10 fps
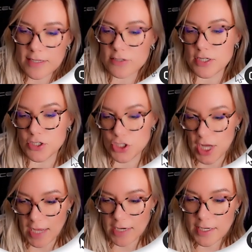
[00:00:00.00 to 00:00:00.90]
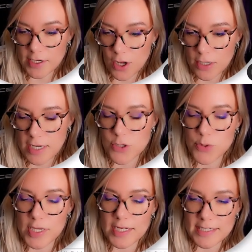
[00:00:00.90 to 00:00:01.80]
there's a chat icon and you
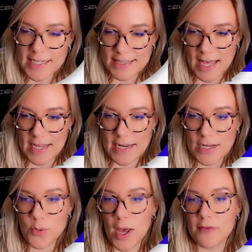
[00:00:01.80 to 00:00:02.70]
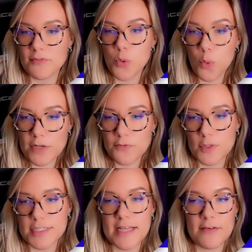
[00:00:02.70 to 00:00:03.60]
can click that and you have
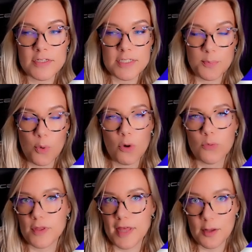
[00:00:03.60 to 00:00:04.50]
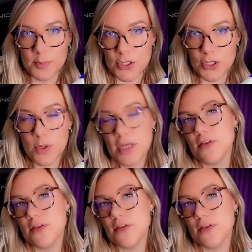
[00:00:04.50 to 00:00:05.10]
24/7 support with helping you